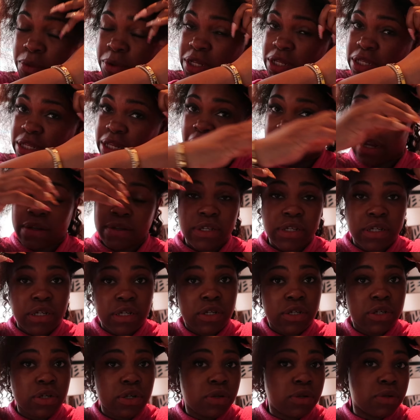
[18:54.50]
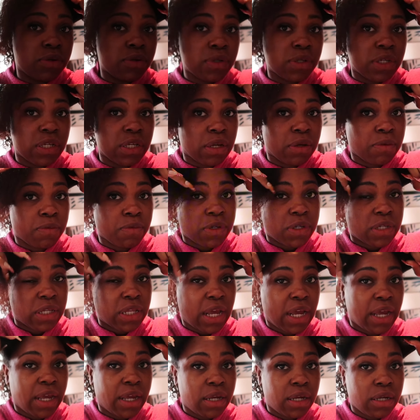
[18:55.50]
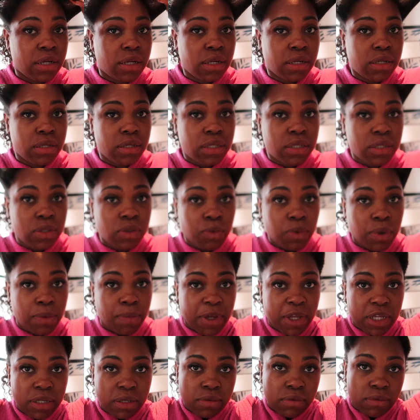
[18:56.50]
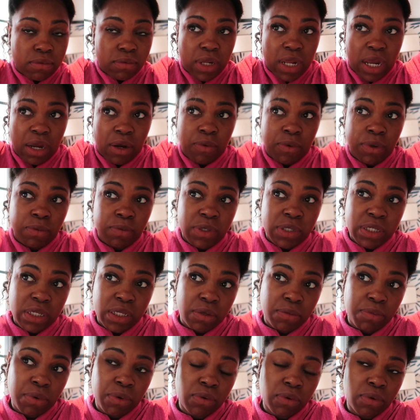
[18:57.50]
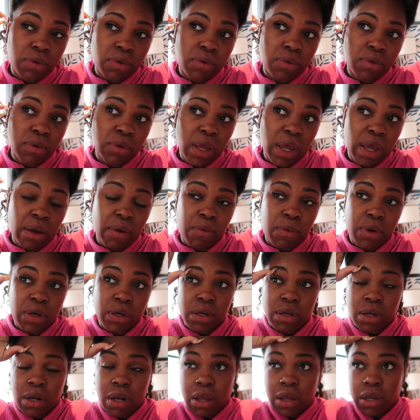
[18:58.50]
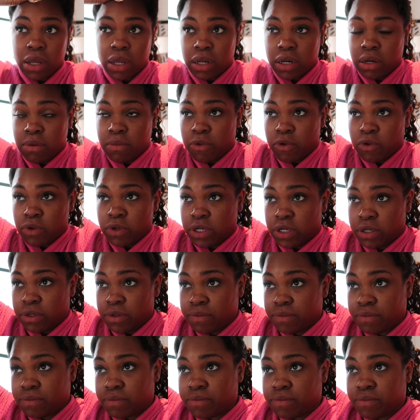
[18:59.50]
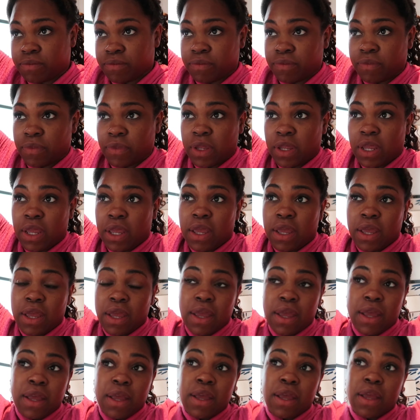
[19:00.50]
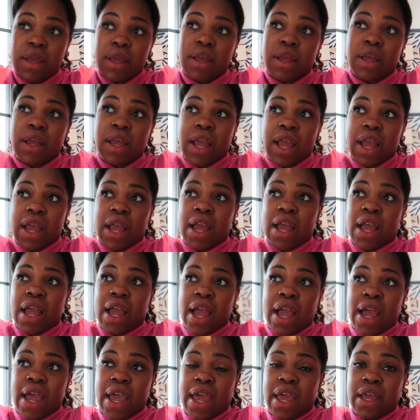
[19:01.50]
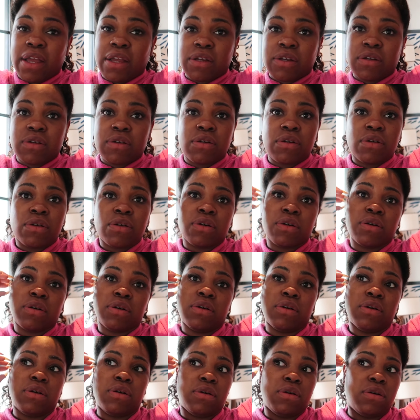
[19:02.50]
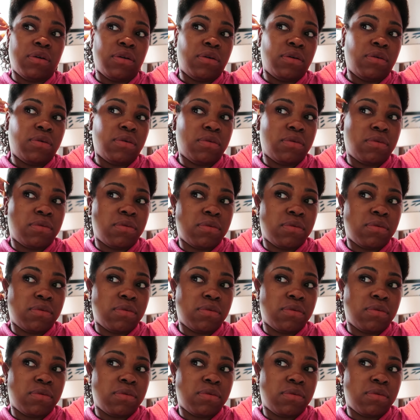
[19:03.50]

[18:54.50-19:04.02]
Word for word: went down to the jacuzzi and was like swimming like we was in the pool at 1 o'clock in the morning. Like it was uh, I, in the morning. Girl,